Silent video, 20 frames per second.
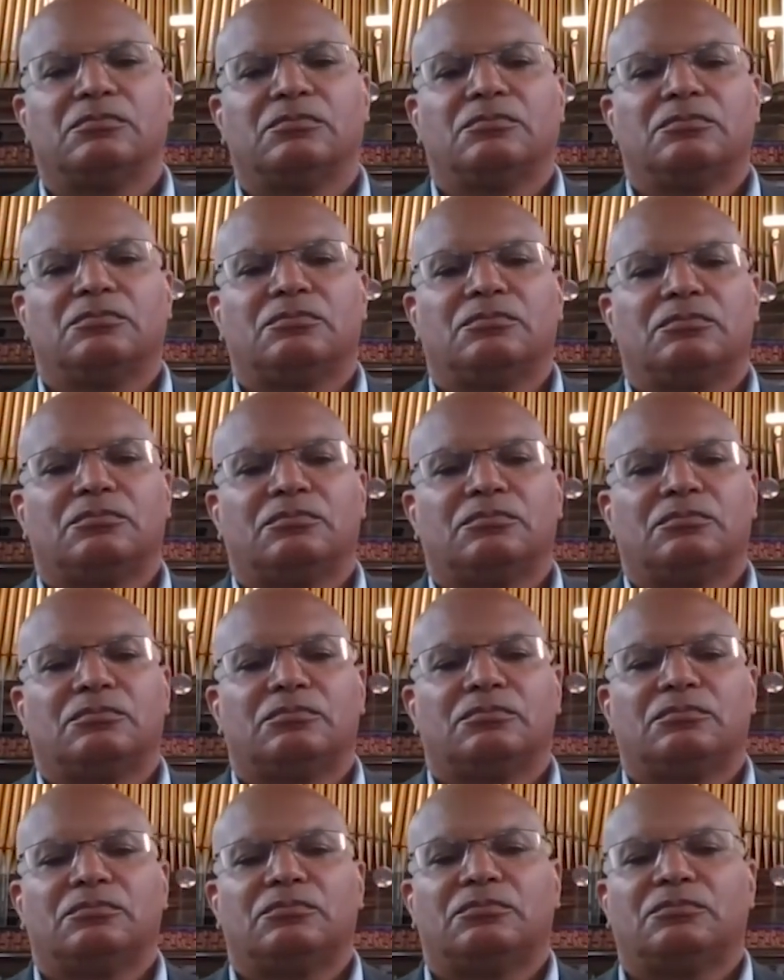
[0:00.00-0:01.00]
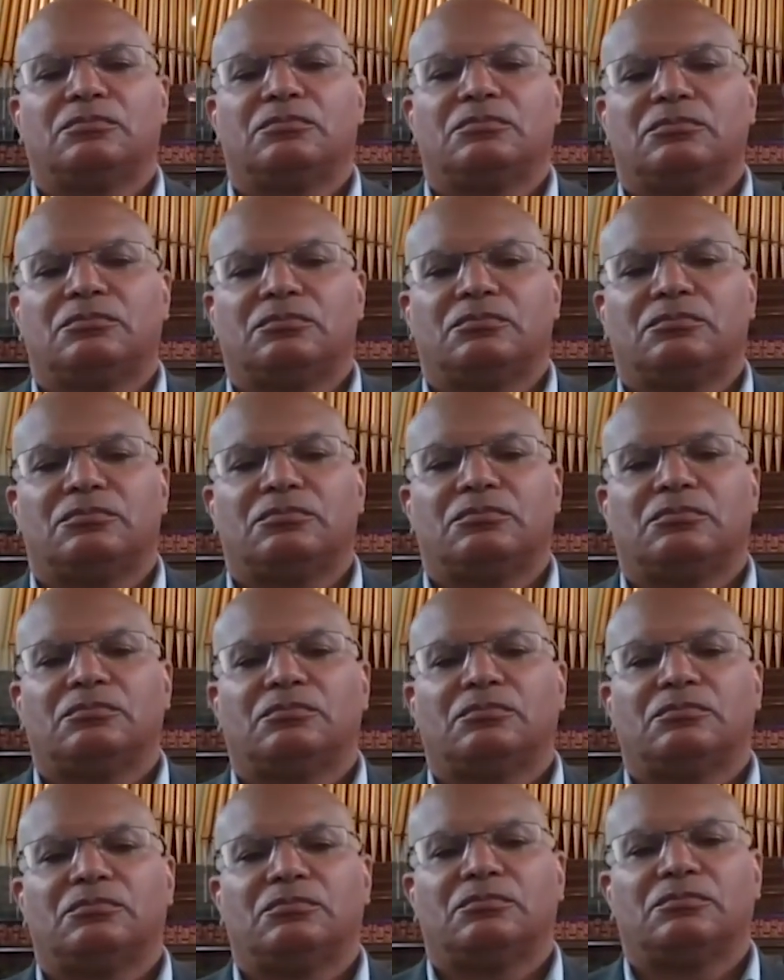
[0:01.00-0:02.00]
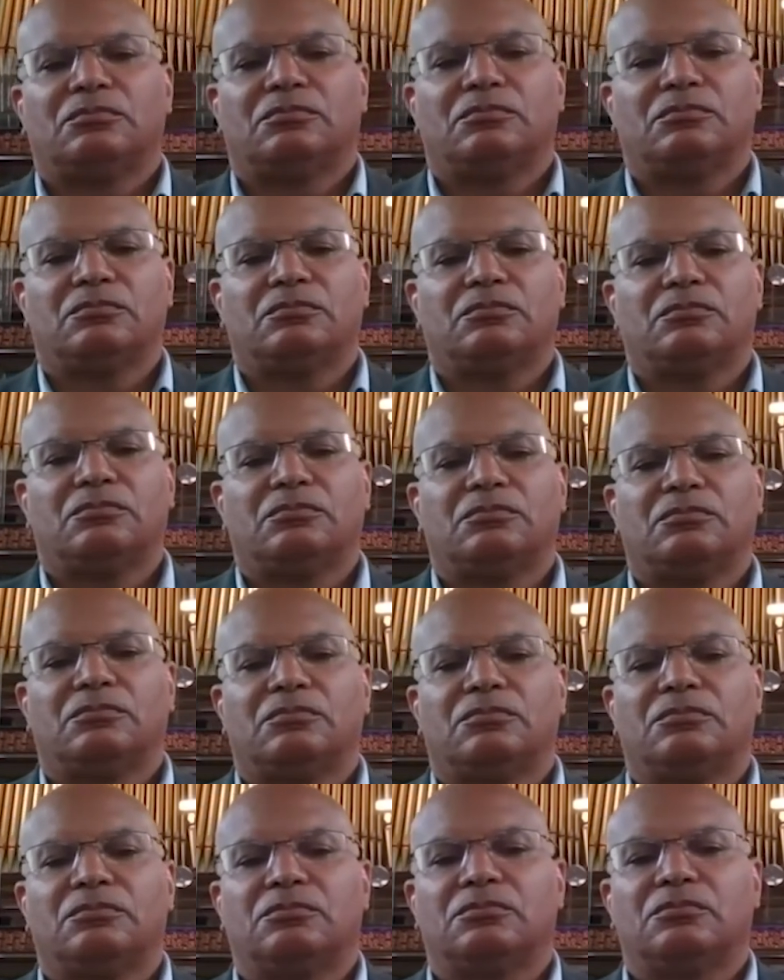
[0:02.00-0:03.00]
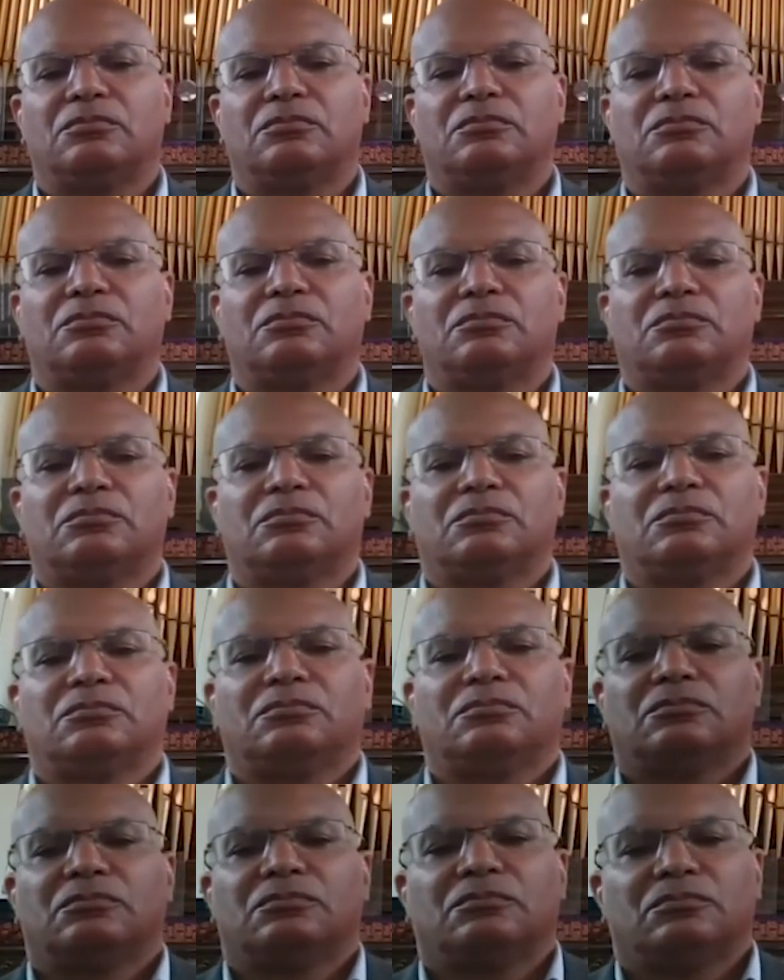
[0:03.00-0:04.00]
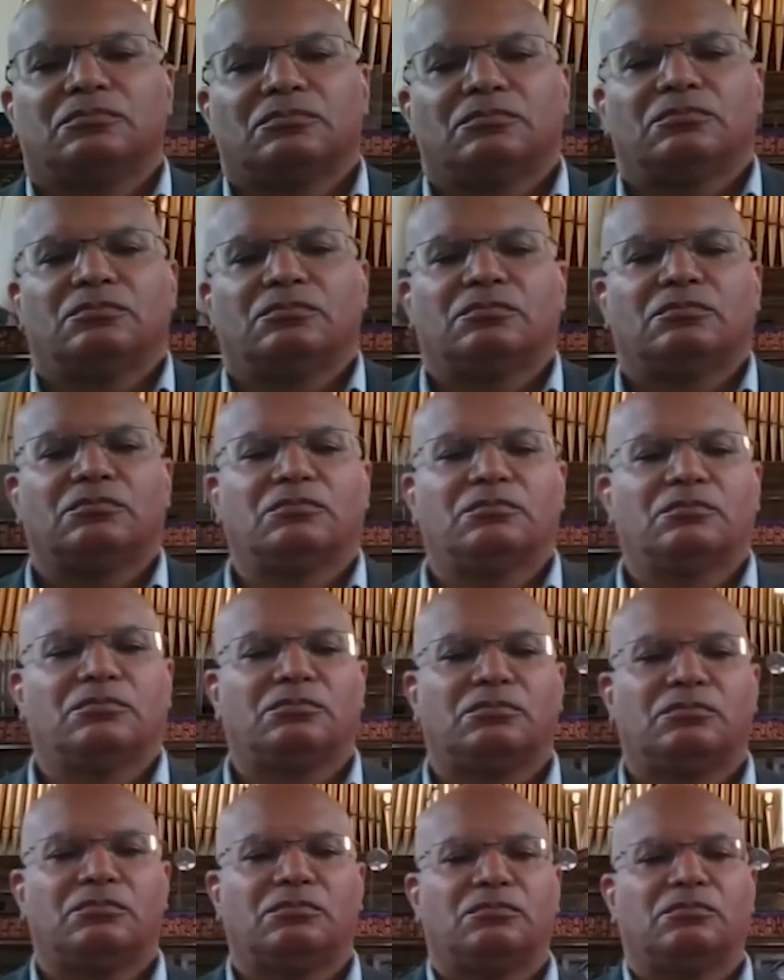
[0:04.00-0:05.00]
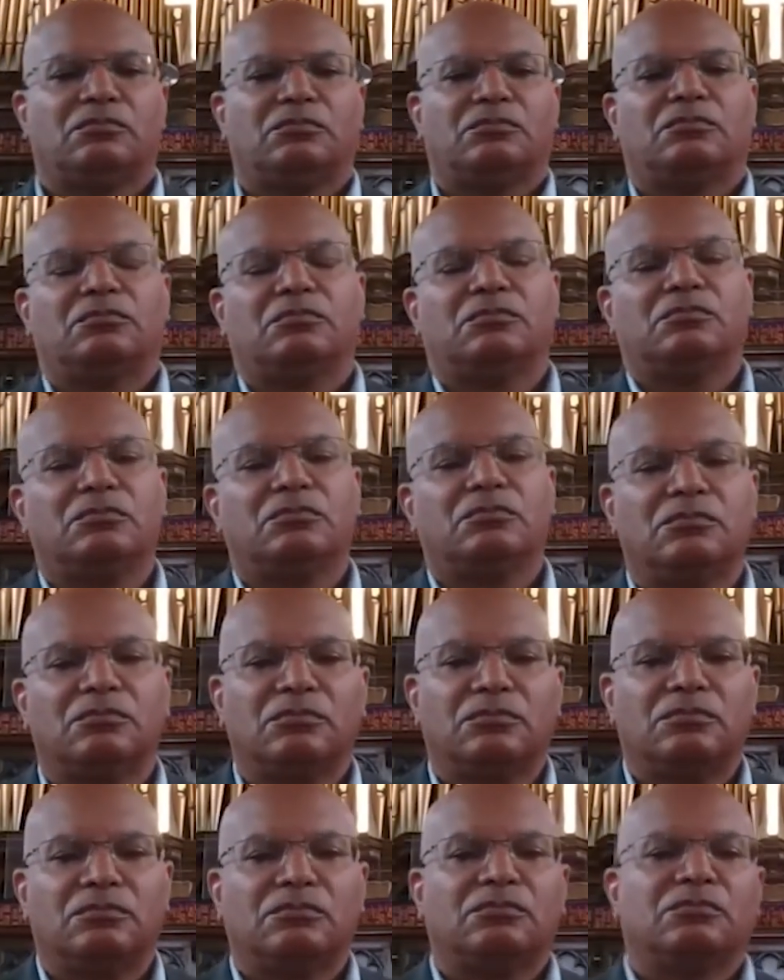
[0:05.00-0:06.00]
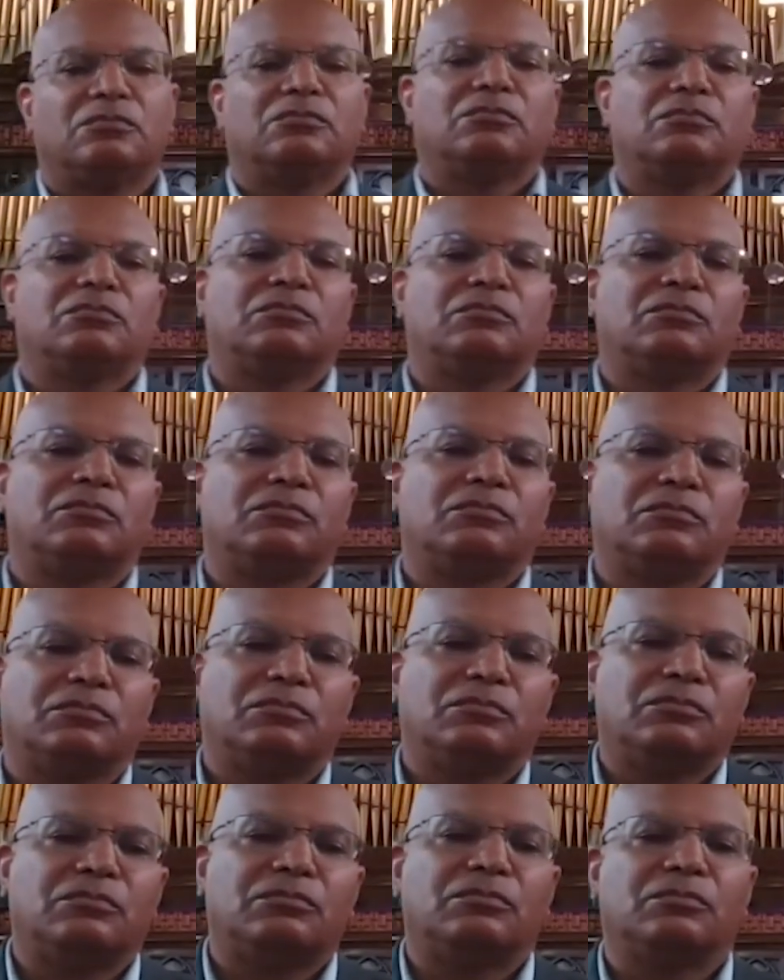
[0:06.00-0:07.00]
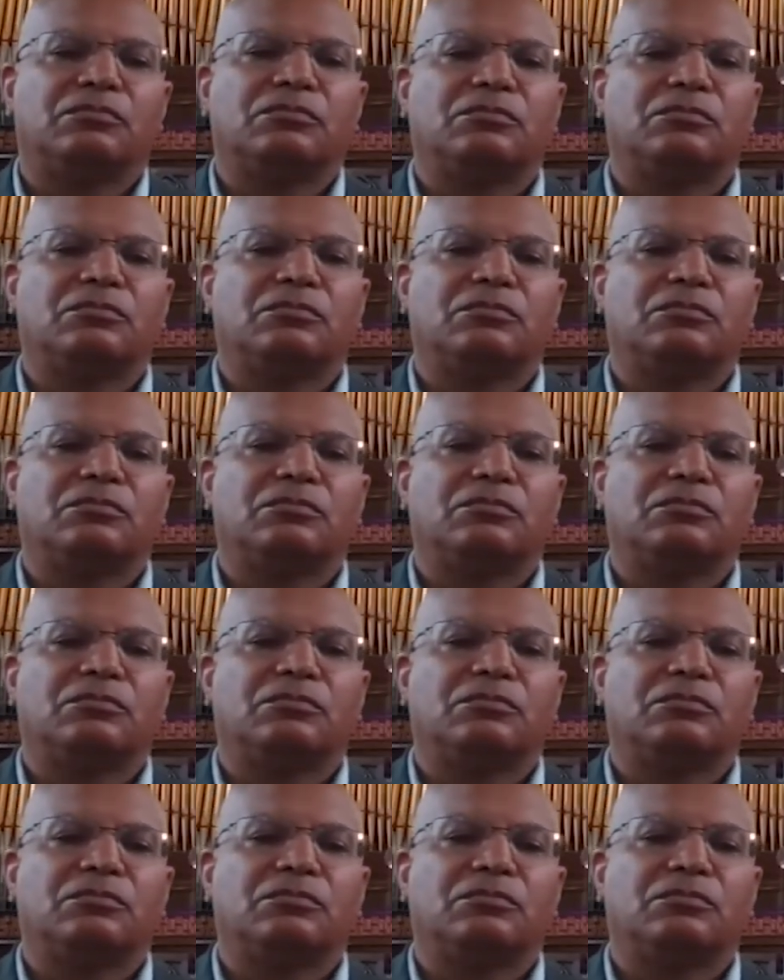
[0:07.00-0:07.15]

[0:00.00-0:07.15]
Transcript: (not speaking)